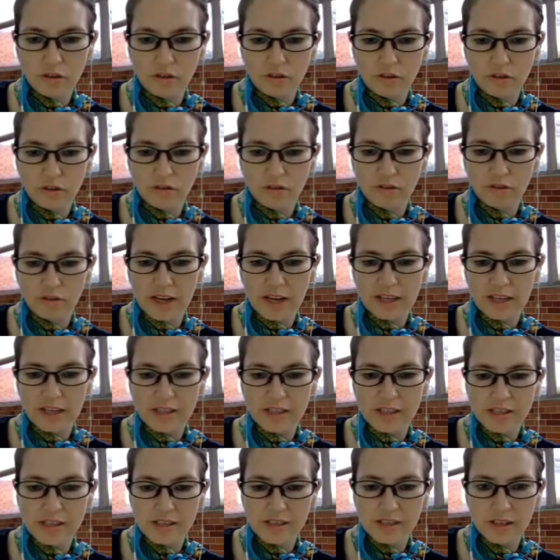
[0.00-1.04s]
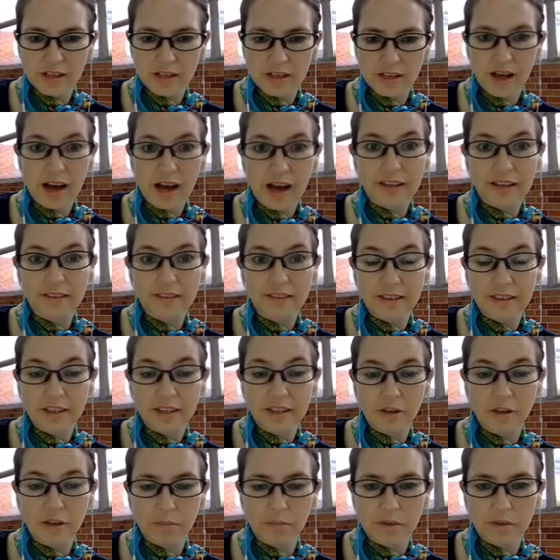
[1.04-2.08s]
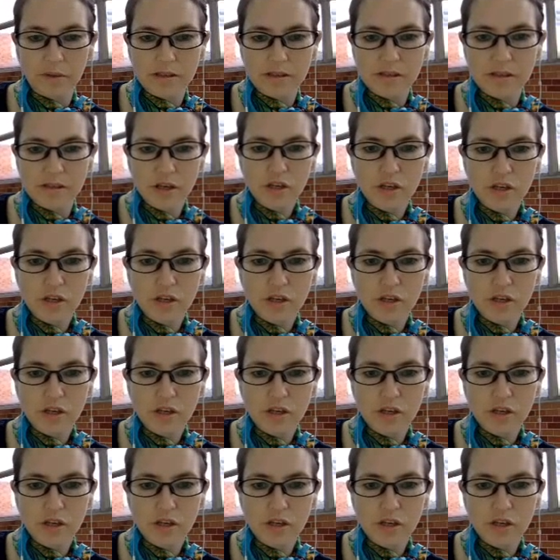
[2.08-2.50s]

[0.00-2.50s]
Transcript: create ID numbers.